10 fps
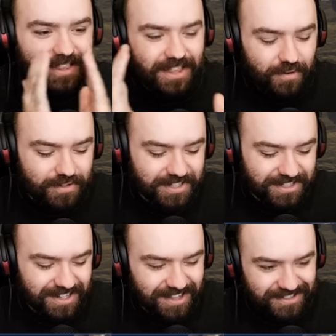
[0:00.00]
There was
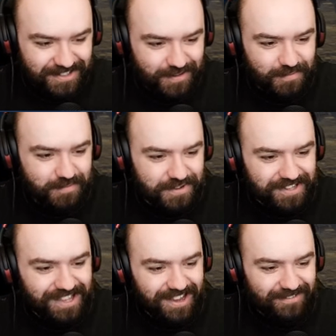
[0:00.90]
another super
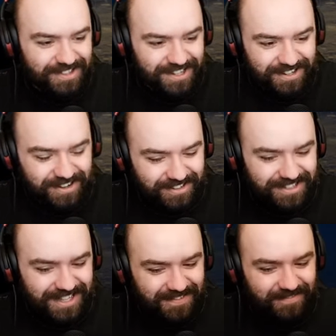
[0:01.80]
mutant there with a
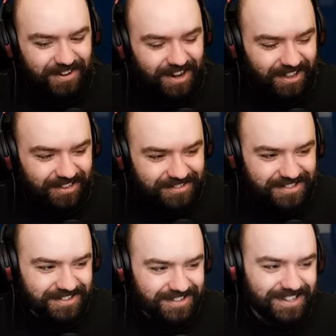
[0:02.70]
goddamn rocket
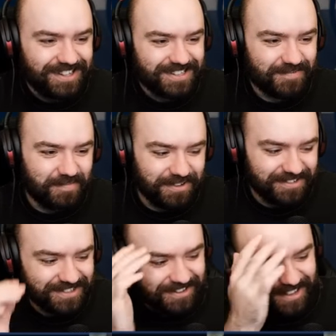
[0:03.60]
launcher and it just blew
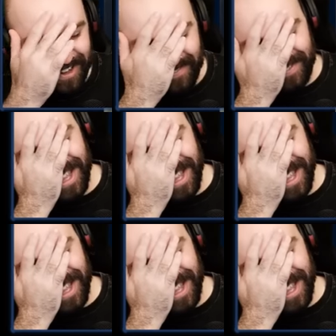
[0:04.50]
us all up.